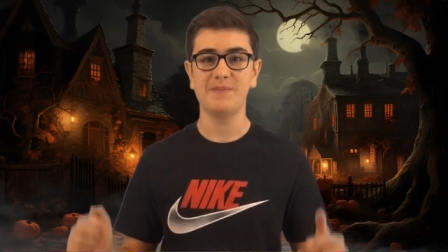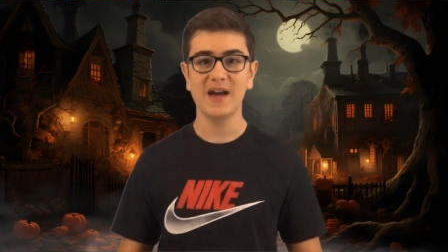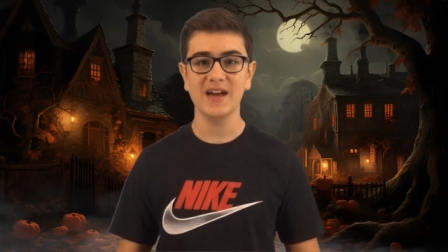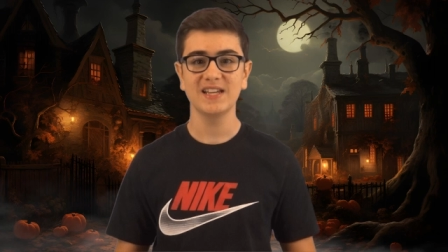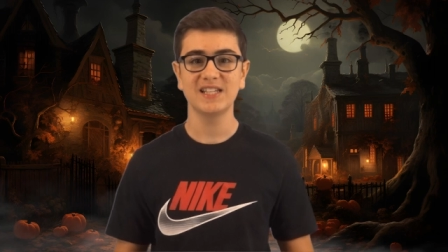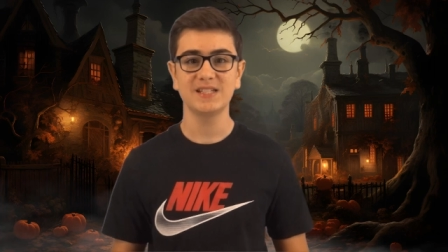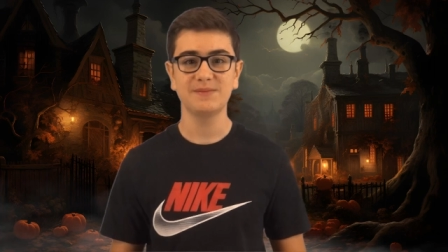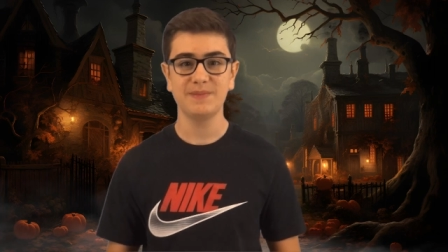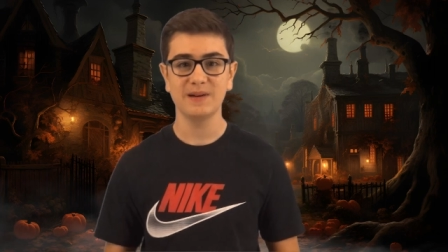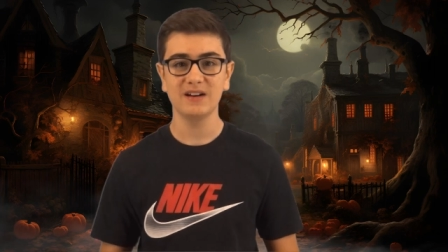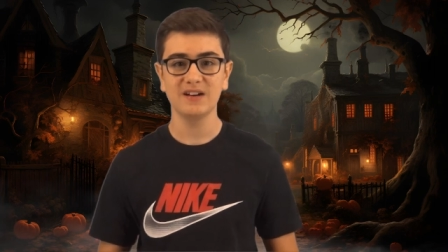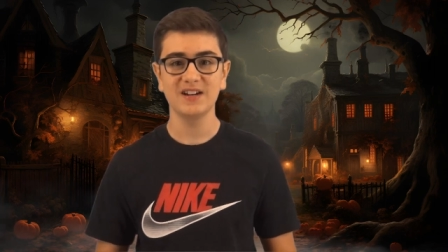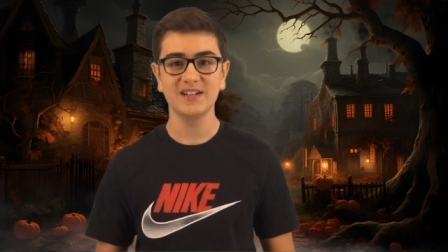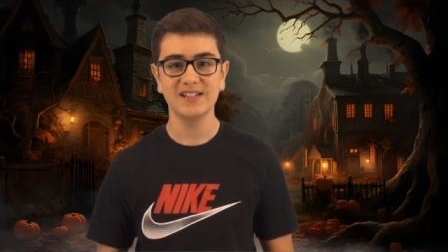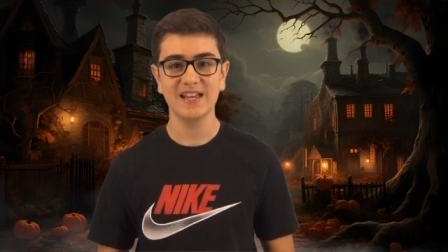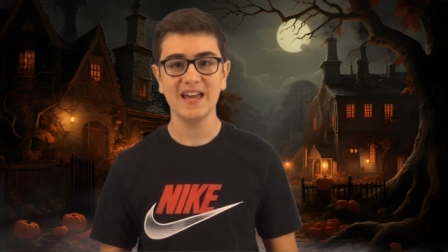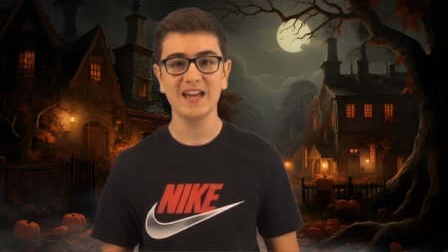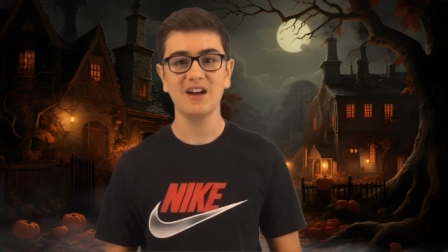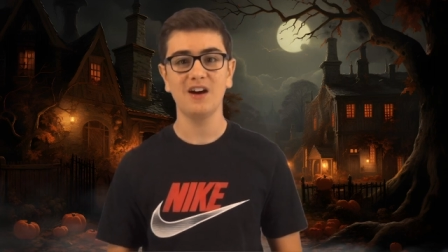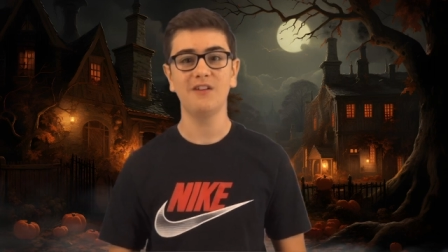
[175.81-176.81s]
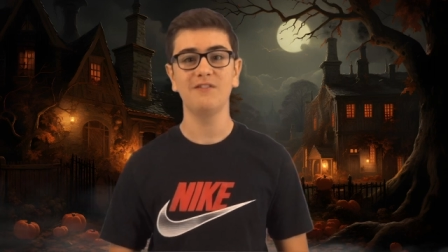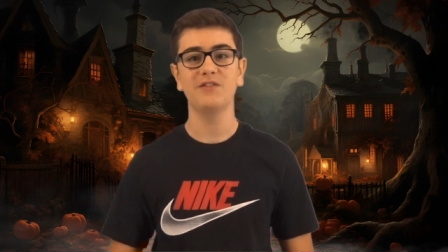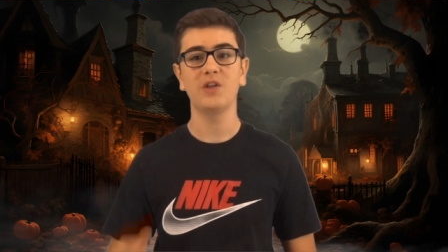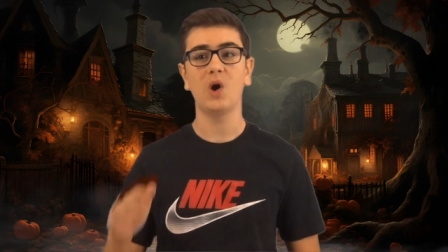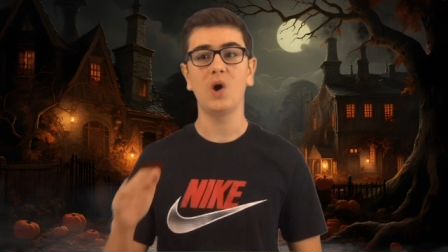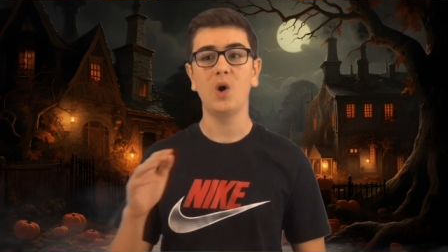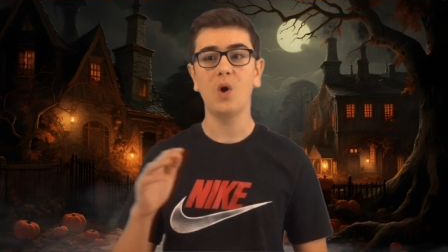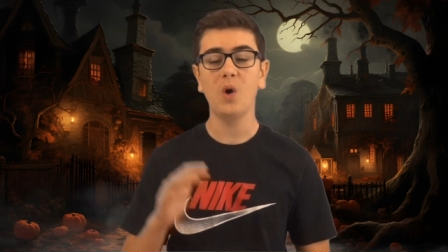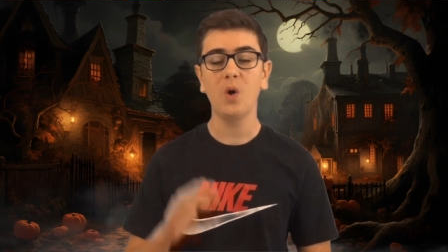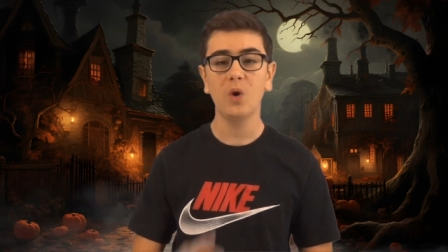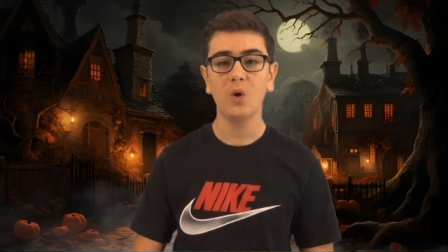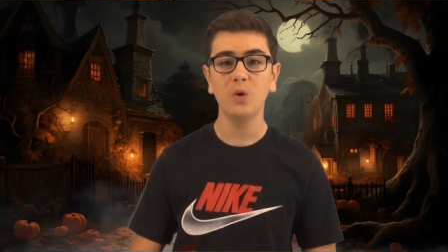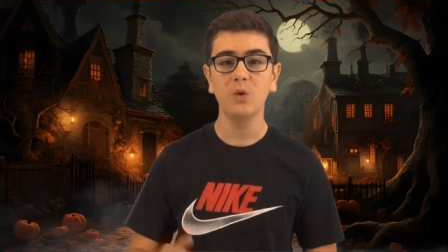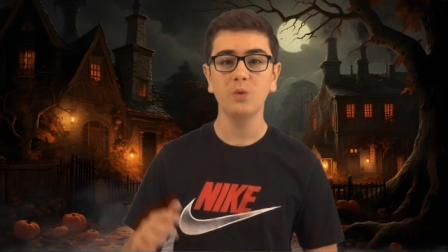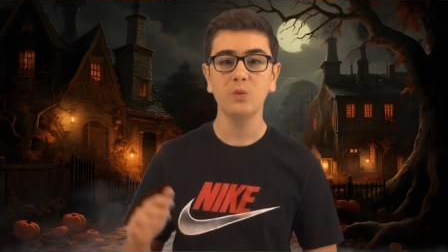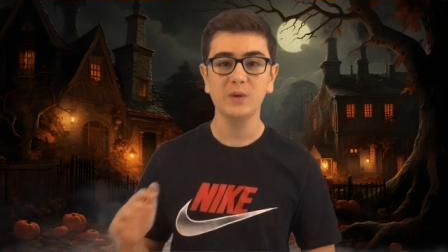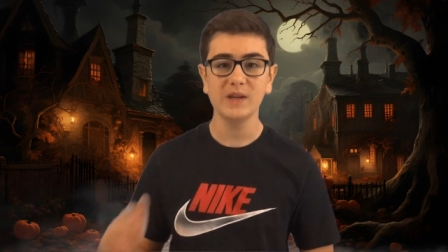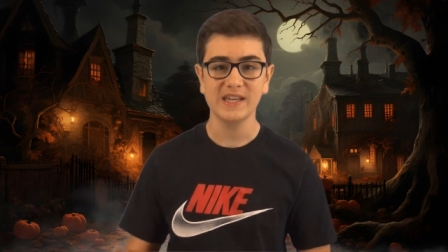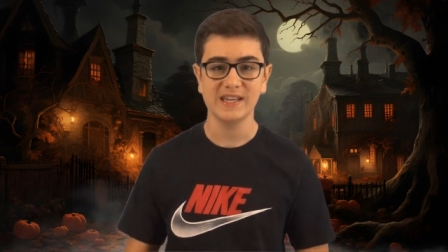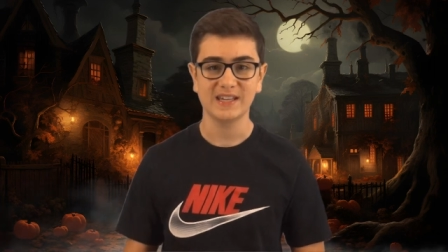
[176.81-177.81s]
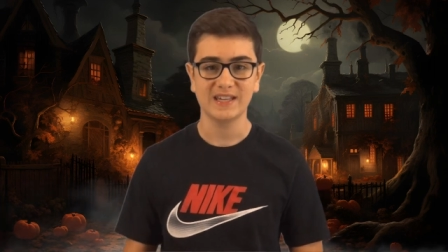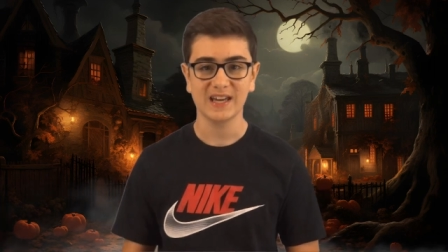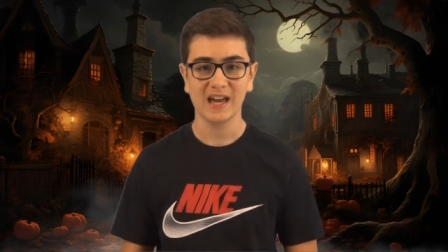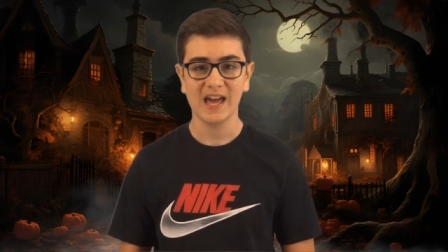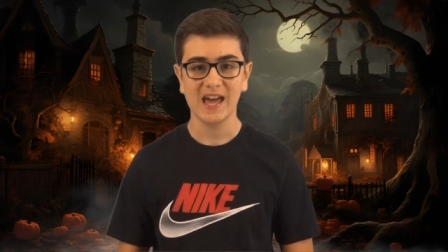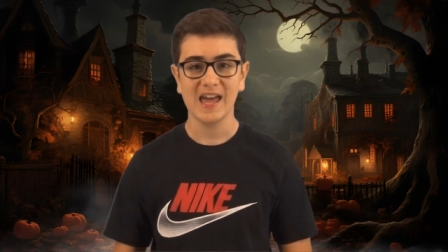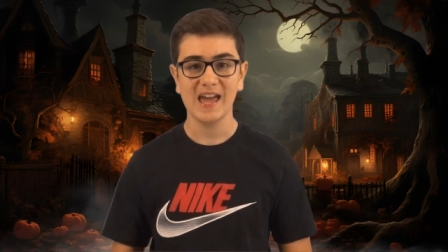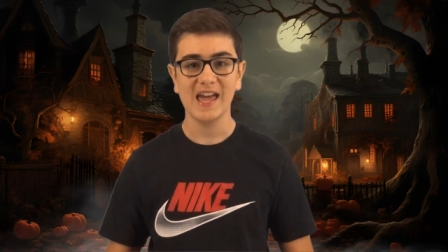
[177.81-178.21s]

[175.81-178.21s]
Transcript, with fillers: best spirit day of the whole week.